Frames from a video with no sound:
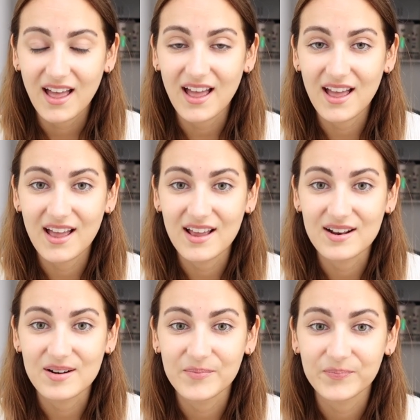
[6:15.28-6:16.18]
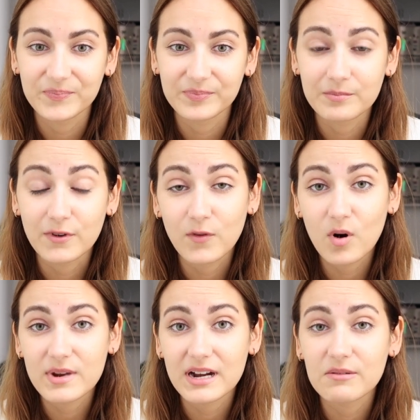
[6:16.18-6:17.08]
And
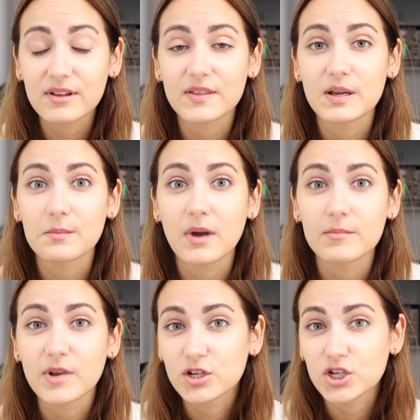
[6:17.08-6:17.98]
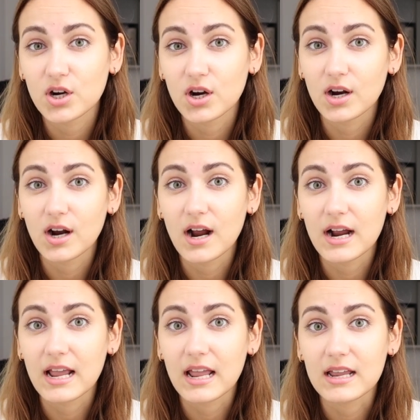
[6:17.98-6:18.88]
before meeting with them, I made sure
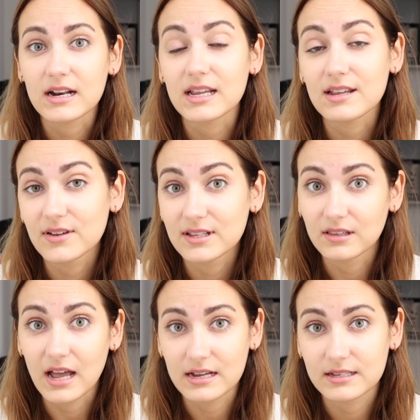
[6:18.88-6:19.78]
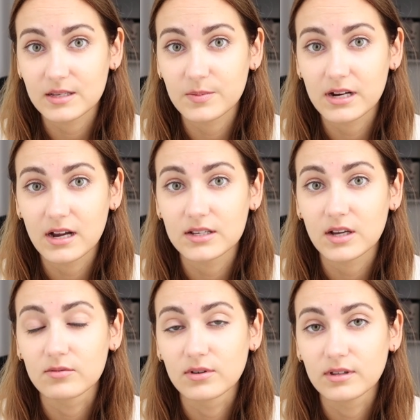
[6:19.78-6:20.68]
I ate even less because I
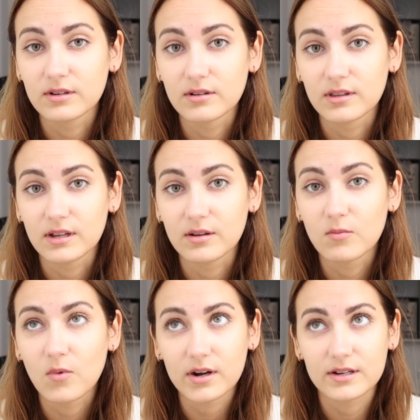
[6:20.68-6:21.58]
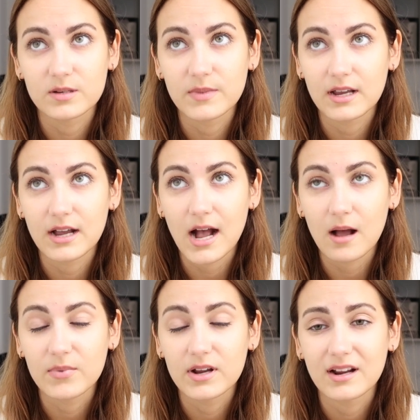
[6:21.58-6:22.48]
really wanted to make it
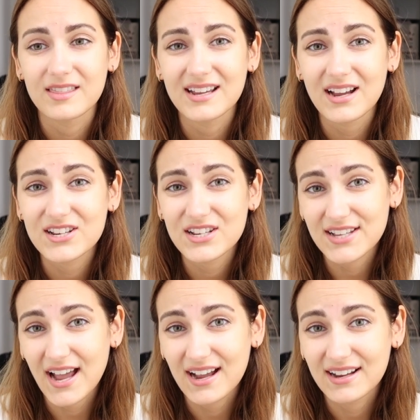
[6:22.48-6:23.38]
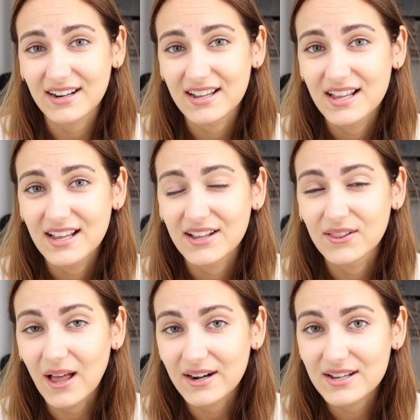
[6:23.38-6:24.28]
happen. I think I just had
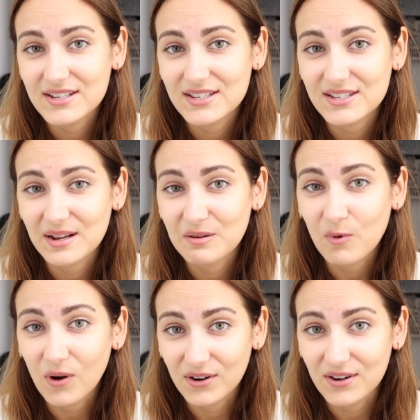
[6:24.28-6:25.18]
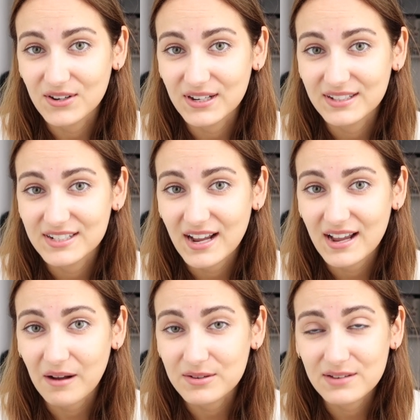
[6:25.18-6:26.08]
lettuce and water during the
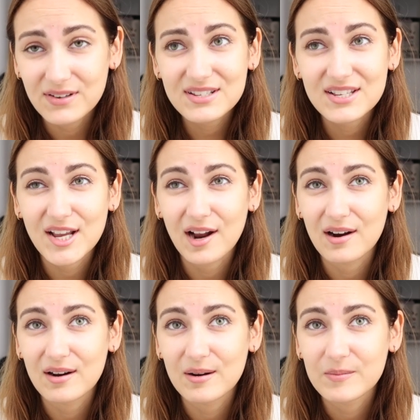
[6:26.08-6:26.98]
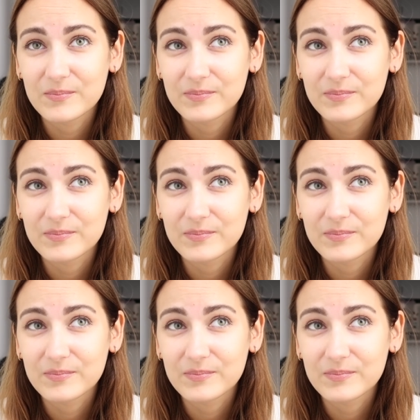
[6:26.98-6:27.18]
day. I was even scared.